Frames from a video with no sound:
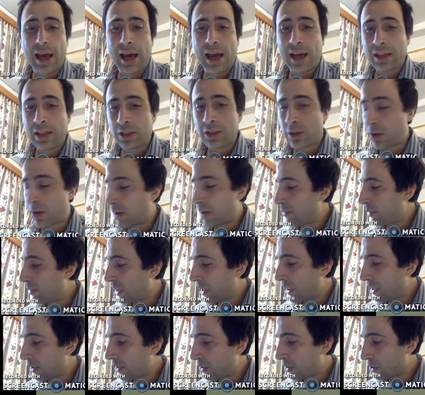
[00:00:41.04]
As
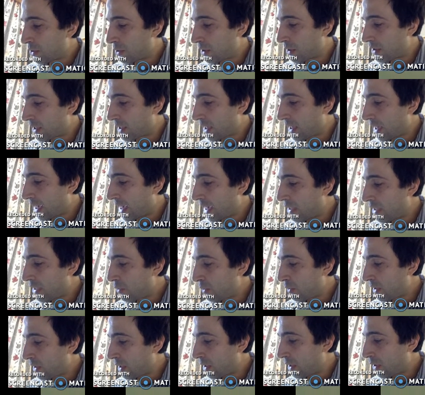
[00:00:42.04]
as
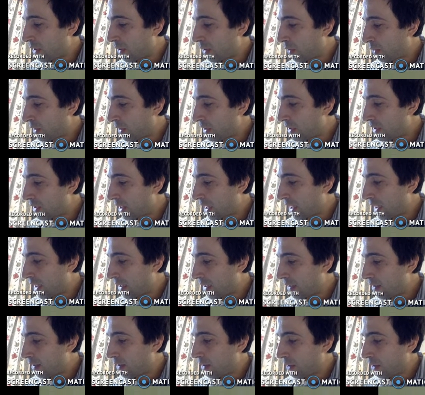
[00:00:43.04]
we increase
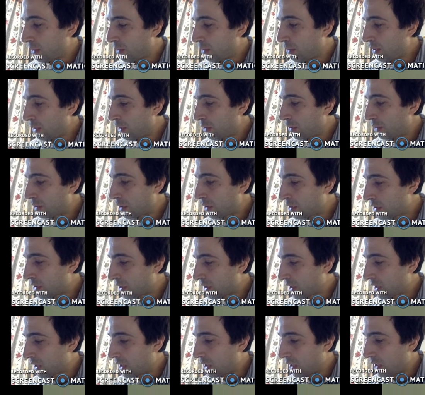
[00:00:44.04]
that, we also
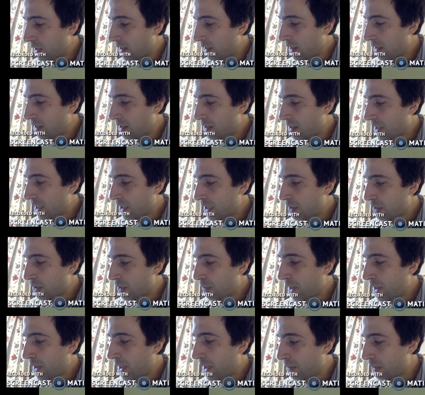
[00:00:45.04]
see that the tax
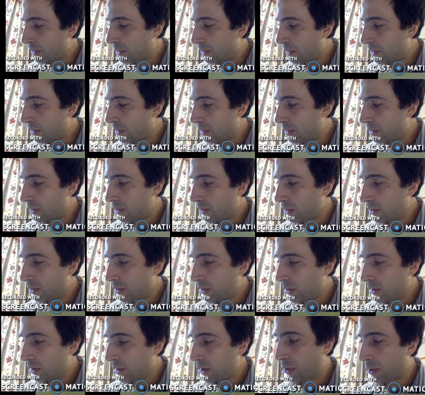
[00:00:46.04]
payable
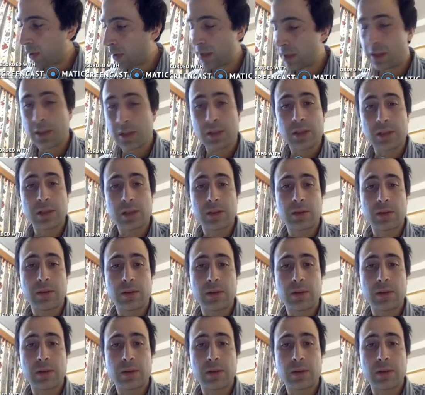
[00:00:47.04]
increases.